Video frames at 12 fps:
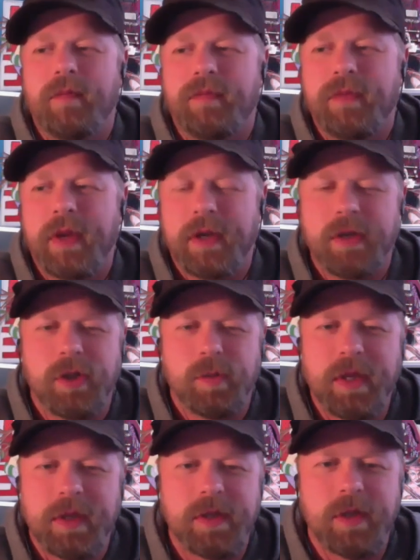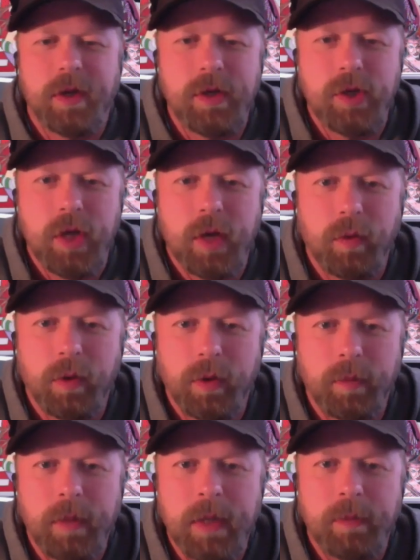it could just be the sun in general
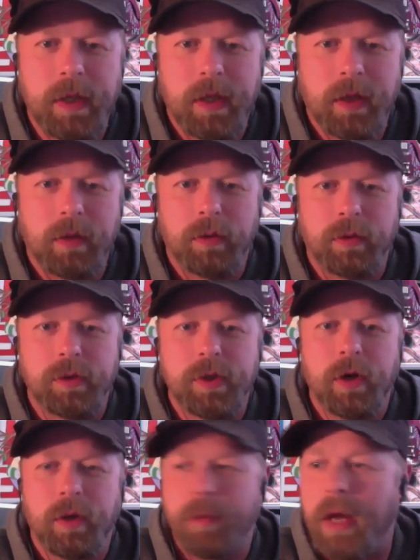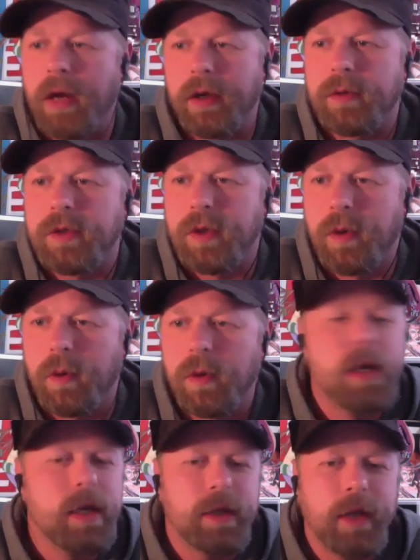and me being a little turd about it. So
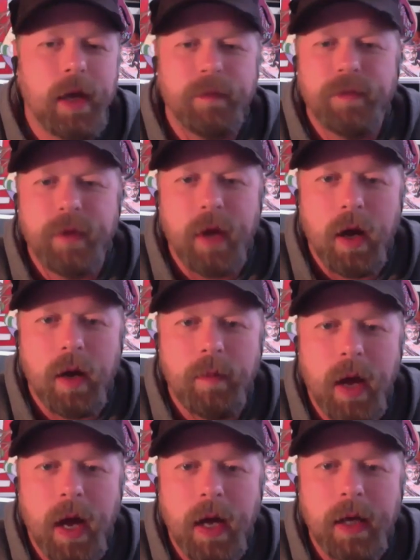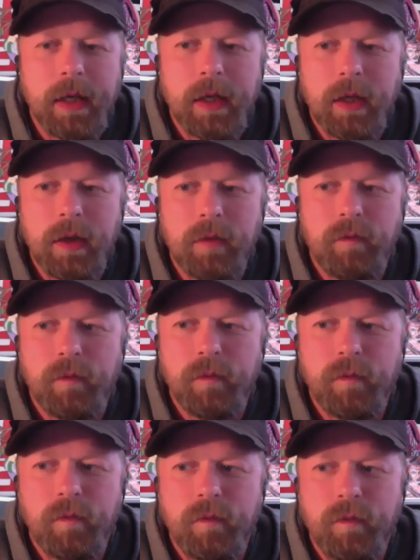yeah, I
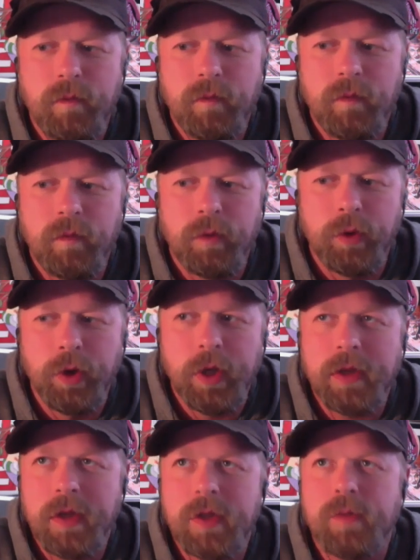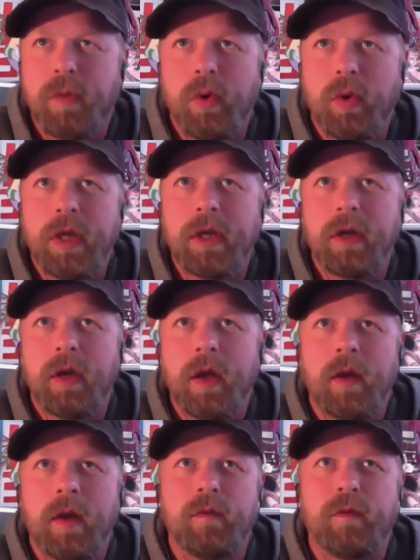look at this point
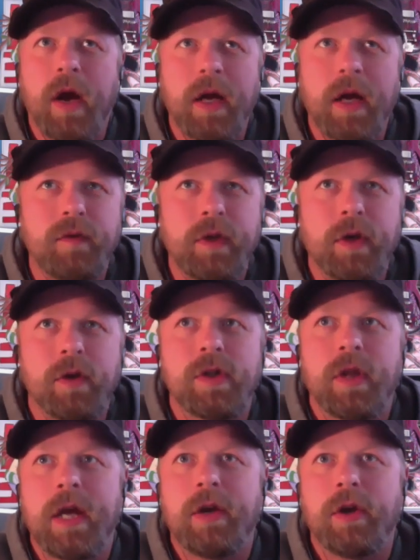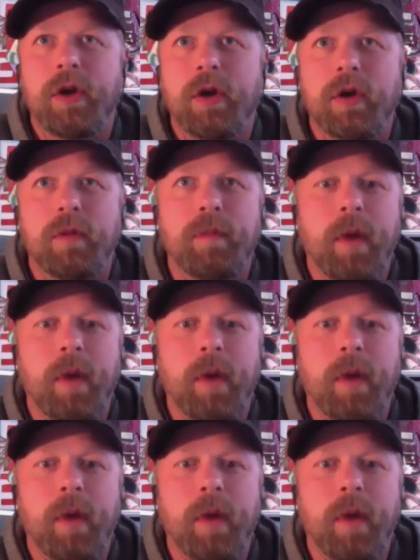at 5 years later,